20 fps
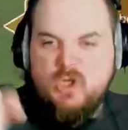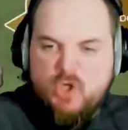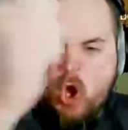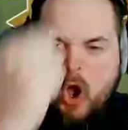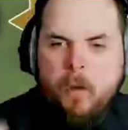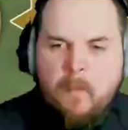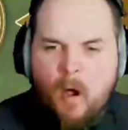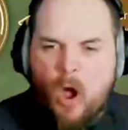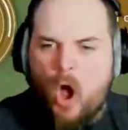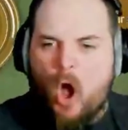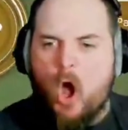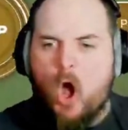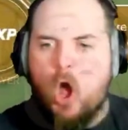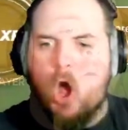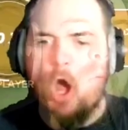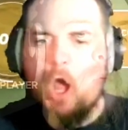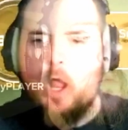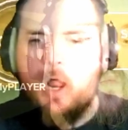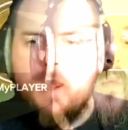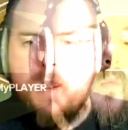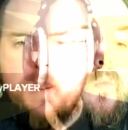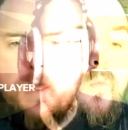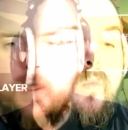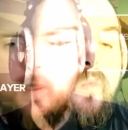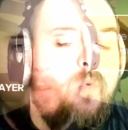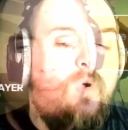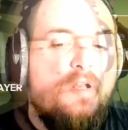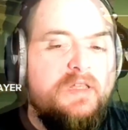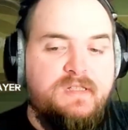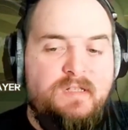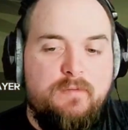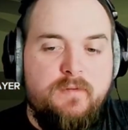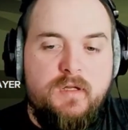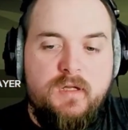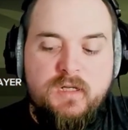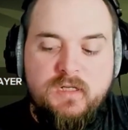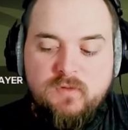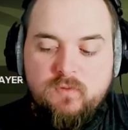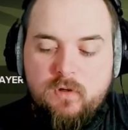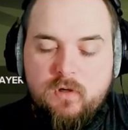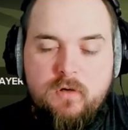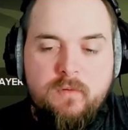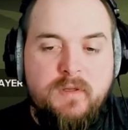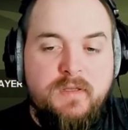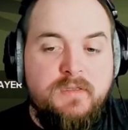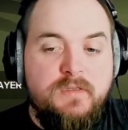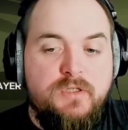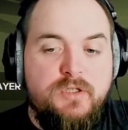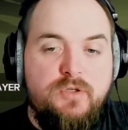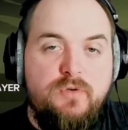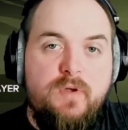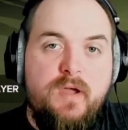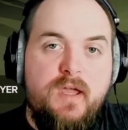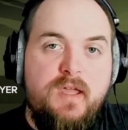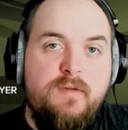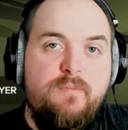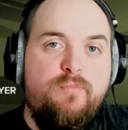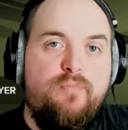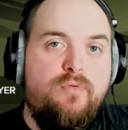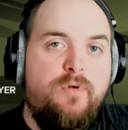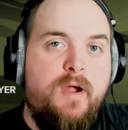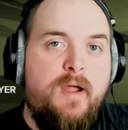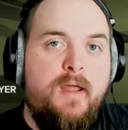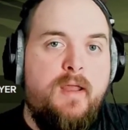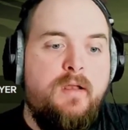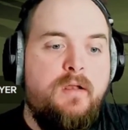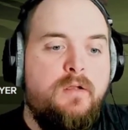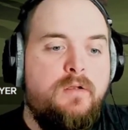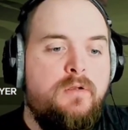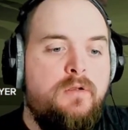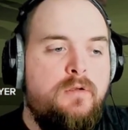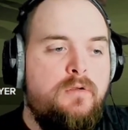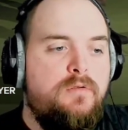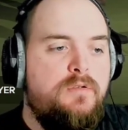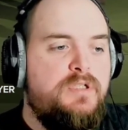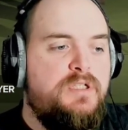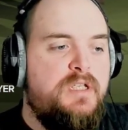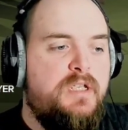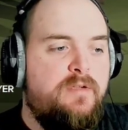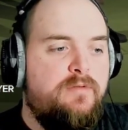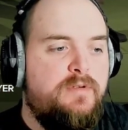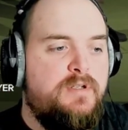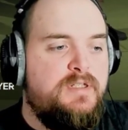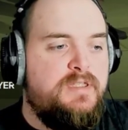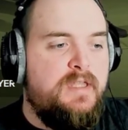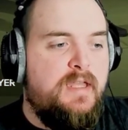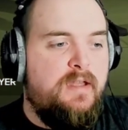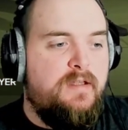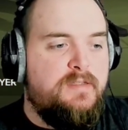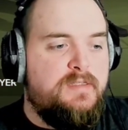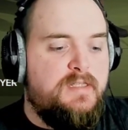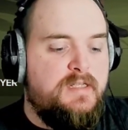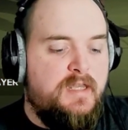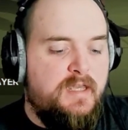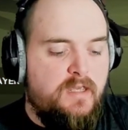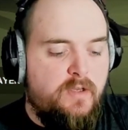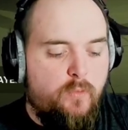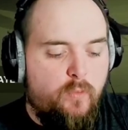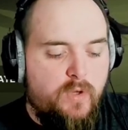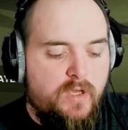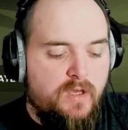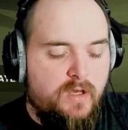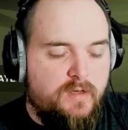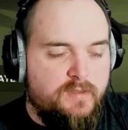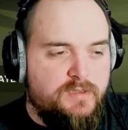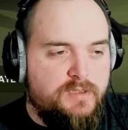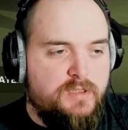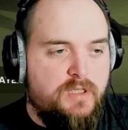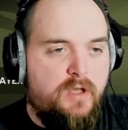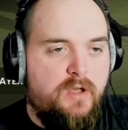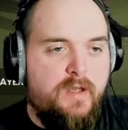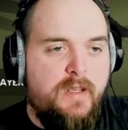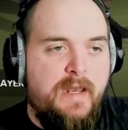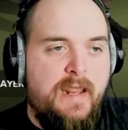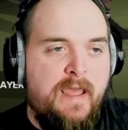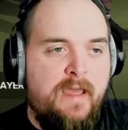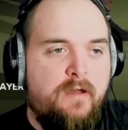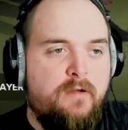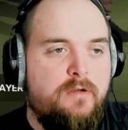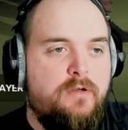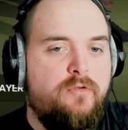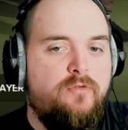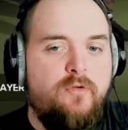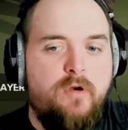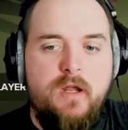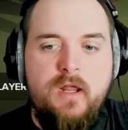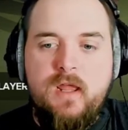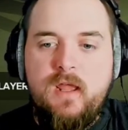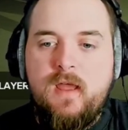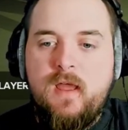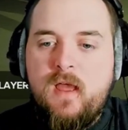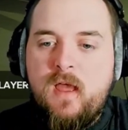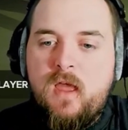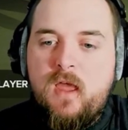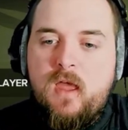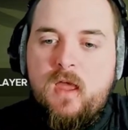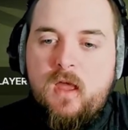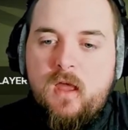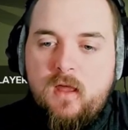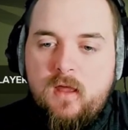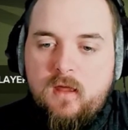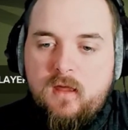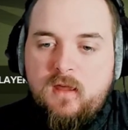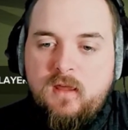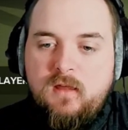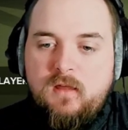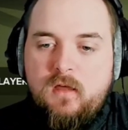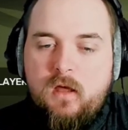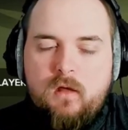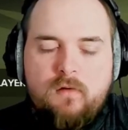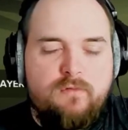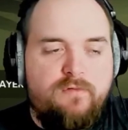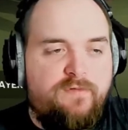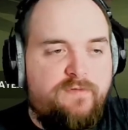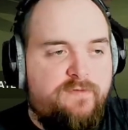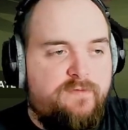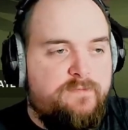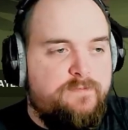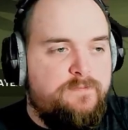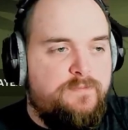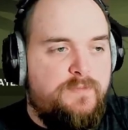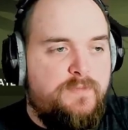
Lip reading: Come on! What is up, guys? Welcome into a brand new series. Now, today we are starting our career in golf.